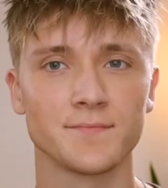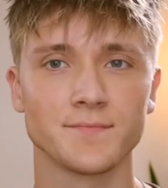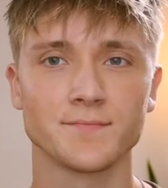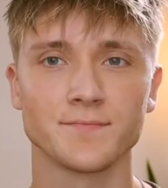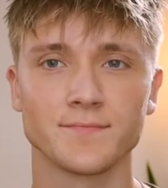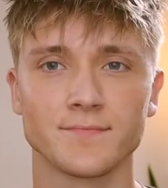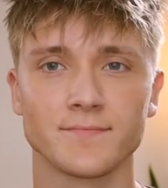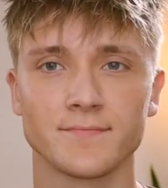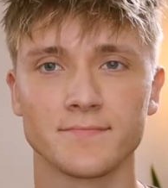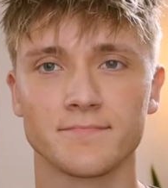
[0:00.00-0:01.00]

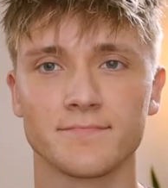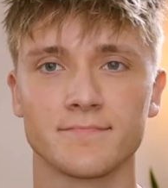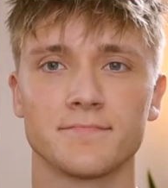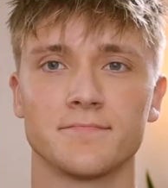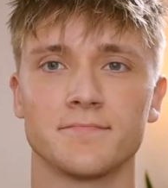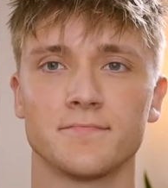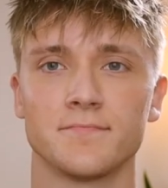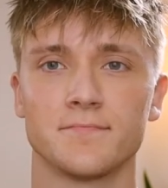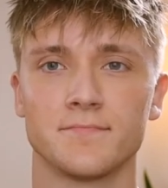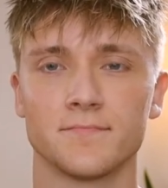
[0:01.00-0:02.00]

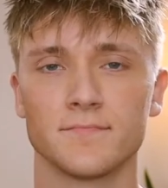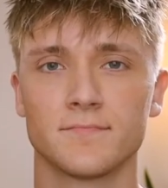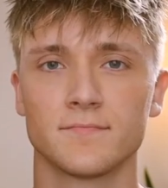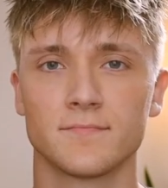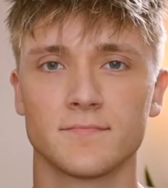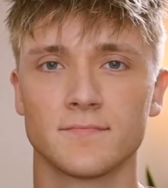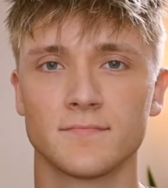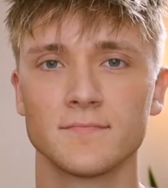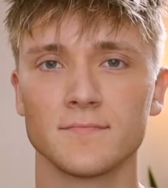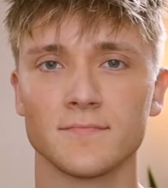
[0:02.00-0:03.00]

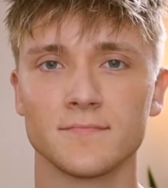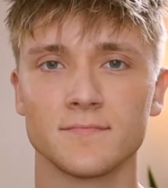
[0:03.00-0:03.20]
The person shown says nothing.